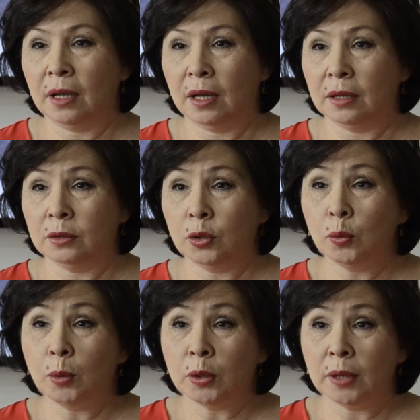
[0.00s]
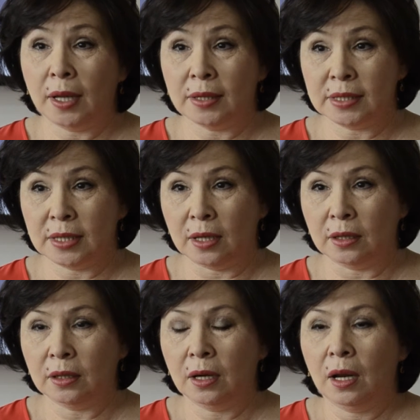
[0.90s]
and newborn health care,
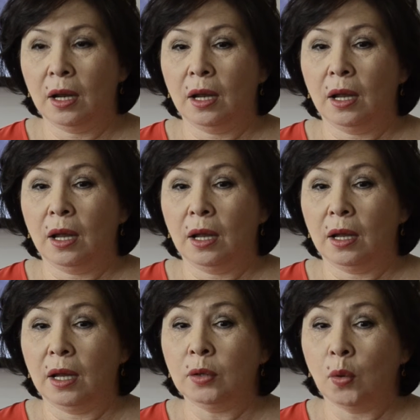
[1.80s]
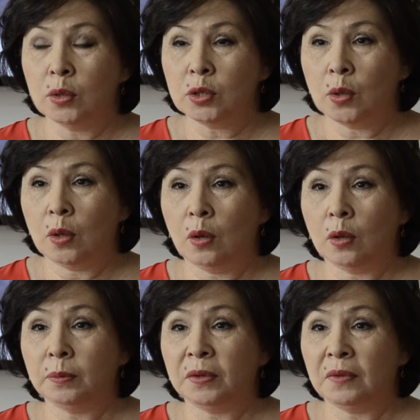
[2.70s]
and also
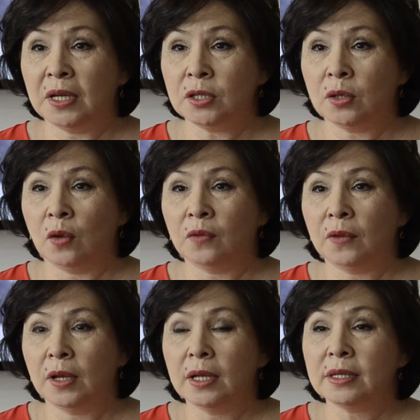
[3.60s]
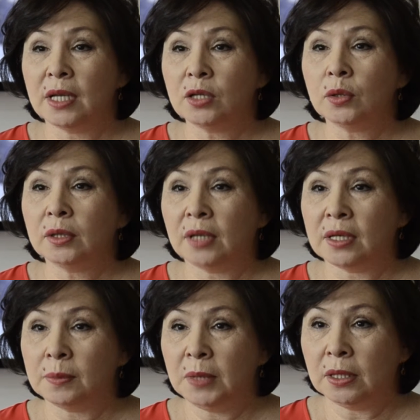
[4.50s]
on prevention of sexually
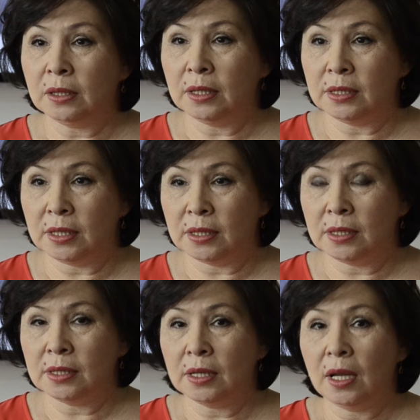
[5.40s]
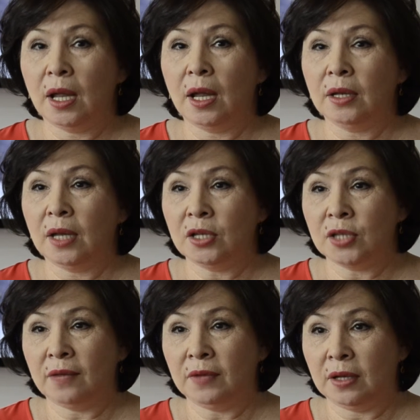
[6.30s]
transmitted diseases and
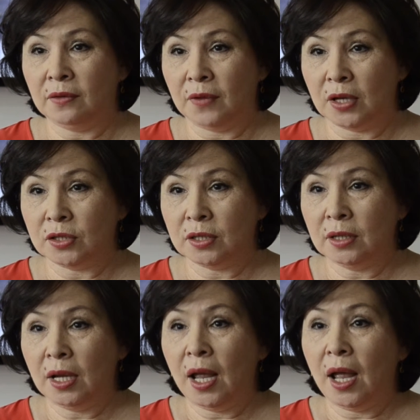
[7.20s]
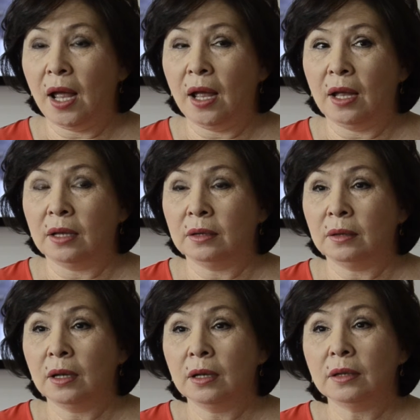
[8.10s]
HIV infection and
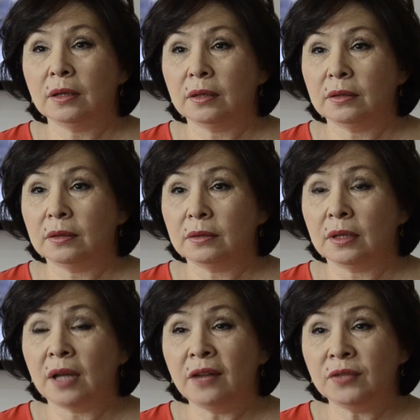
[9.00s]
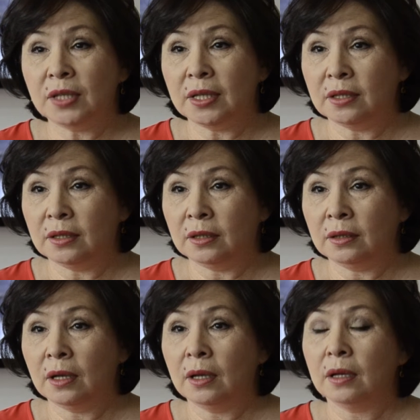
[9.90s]
life-threatening
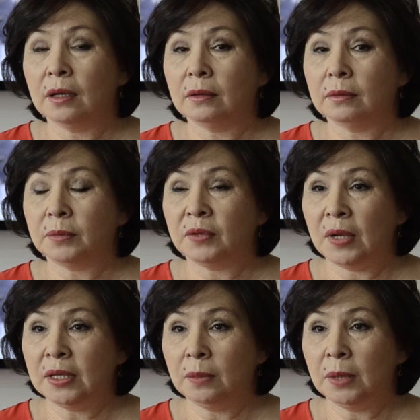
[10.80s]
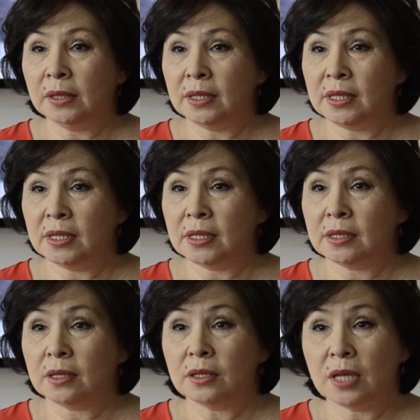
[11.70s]
preventable diseases
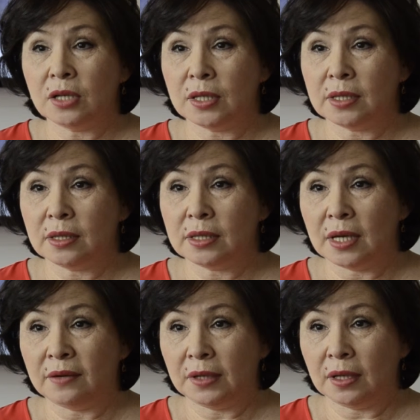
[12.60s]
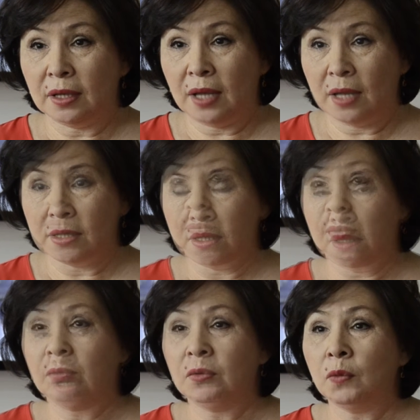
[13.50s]
such as cervical cancer.
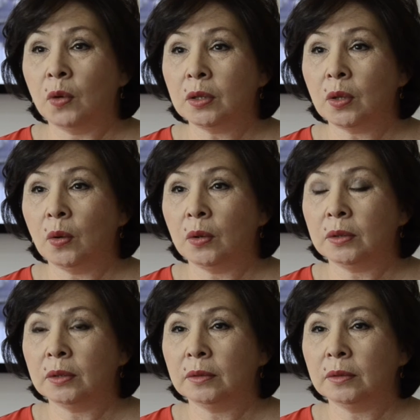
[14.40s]
We work on